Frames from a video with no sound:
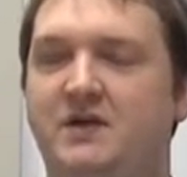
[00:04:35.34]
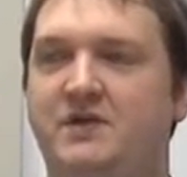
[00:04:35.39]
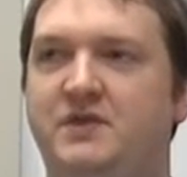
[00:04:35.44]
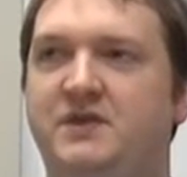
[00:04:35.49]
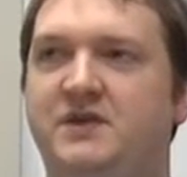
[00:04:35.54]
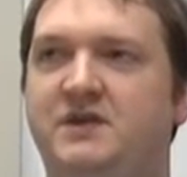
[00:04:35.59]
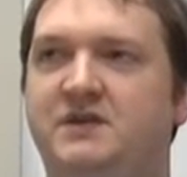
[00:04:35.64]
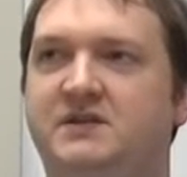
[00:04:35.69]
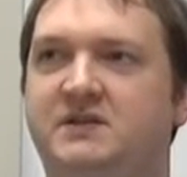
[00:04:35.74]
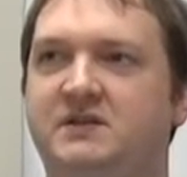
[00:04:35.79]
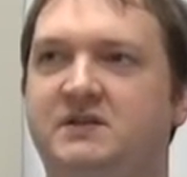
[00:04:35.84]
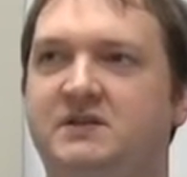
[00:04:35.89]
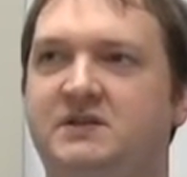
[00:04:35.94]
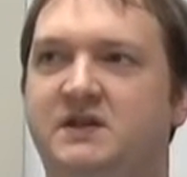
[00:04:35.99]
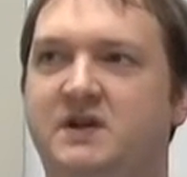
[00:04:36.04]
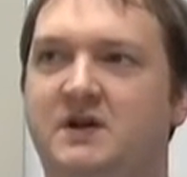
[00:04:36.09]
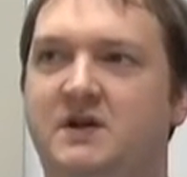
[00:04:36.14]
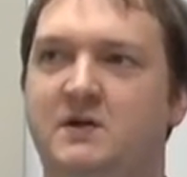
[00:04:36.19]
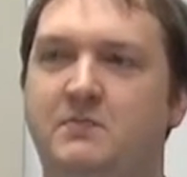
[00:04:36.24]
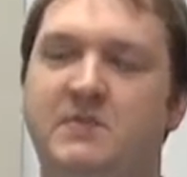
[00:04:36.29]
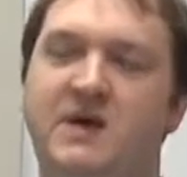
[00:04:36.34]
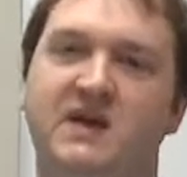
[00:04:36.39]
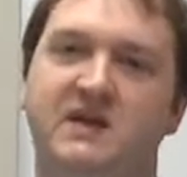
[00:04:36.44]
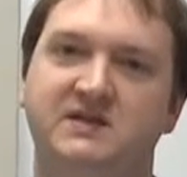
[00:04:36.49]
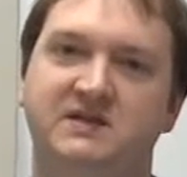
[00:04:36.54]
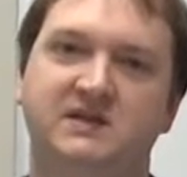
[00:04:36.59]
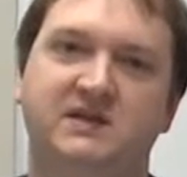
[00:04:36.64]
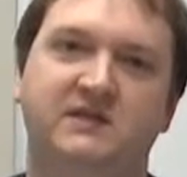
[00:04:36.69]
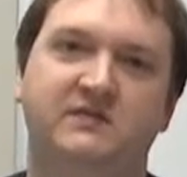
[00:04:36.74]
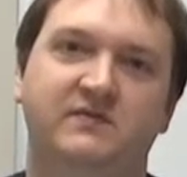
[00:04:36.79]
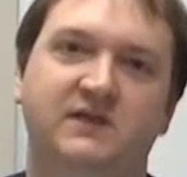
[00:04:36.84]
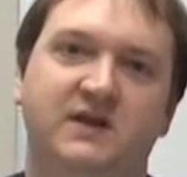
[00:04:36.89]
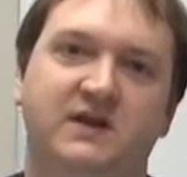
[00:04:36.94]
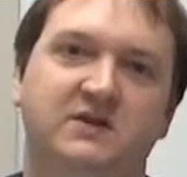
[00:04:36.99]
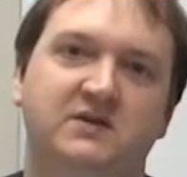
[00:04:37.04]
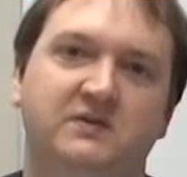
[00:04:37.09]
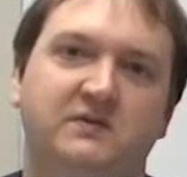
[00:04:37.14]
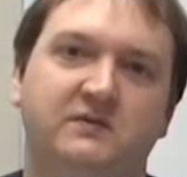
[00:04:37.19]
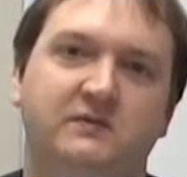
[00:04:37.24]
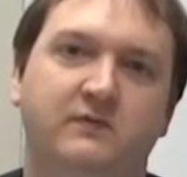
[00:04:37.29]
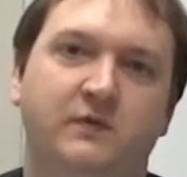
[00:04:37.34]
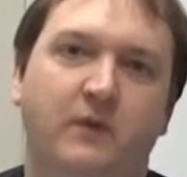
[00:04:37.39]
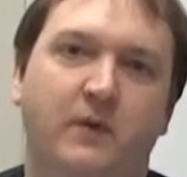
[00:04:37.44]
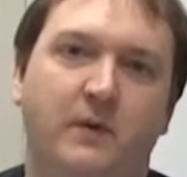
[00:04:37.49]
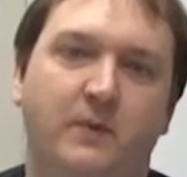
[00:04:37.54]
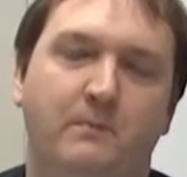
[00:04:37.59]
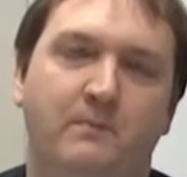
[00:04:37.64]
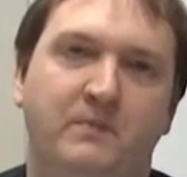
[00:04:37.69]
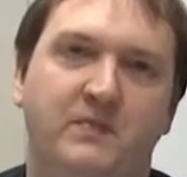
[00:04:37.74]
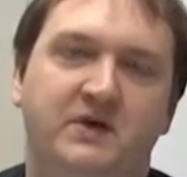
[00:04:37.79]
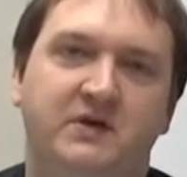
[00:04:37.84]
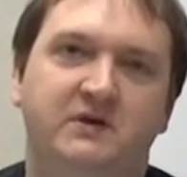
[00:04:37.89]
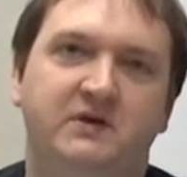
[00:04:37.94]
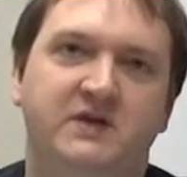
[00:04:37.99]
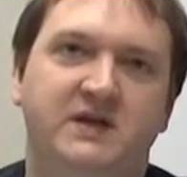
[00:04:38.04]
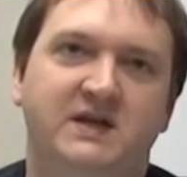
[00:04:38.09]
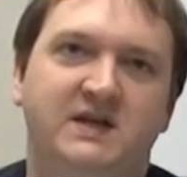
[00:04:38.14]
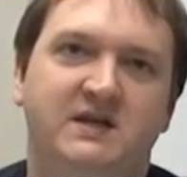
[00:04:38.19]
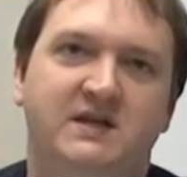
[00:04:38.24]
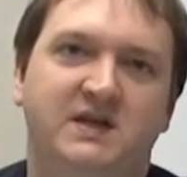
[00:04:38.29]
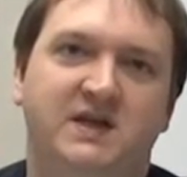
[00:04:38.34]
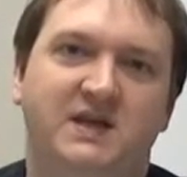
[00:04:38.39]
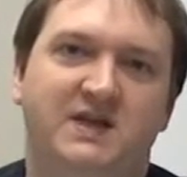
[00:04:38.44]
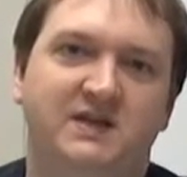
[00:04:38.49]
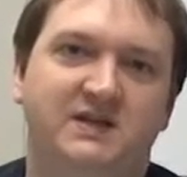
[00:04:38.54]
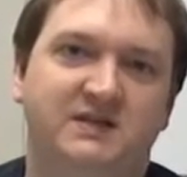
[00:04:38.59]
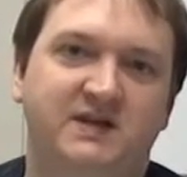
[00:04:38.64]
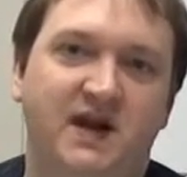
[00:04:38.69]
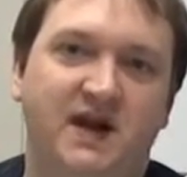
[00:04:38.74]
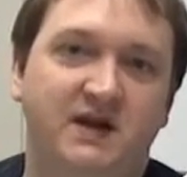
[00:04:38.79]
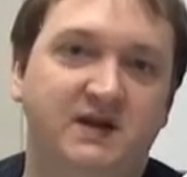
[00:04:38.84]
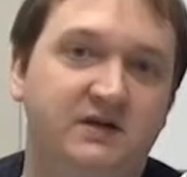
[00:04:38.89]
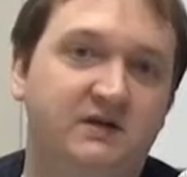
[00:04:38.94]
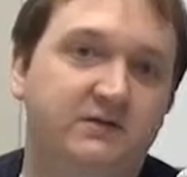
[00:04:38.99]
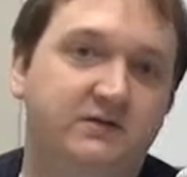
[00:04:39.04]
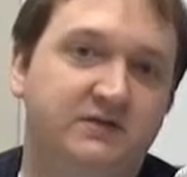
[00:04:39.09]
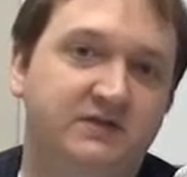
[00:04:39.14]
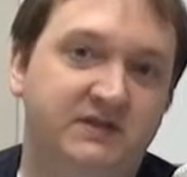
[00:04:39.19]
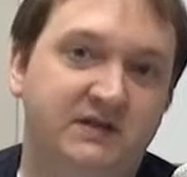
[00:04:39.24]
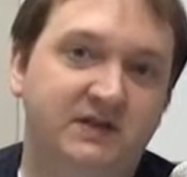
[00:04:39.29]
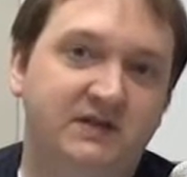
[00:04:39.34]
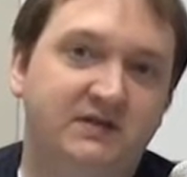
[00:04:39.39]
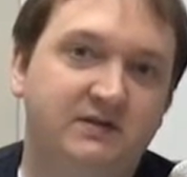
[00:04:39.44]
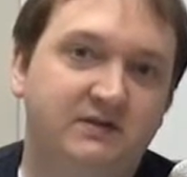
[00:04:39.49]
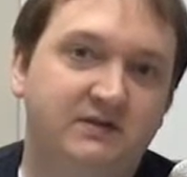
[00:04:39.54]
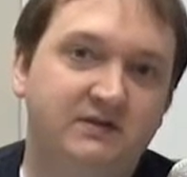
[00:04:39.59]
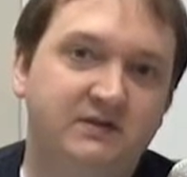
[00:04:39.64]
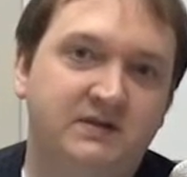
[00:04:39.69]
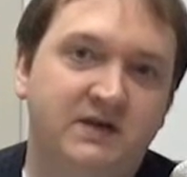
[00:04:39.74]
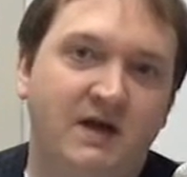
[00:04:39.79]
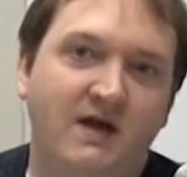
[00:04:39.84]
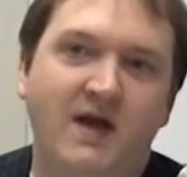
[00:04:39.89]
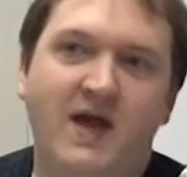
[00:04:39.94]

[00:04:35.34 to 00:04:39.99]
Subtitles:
this is an amazing event for building the technical skills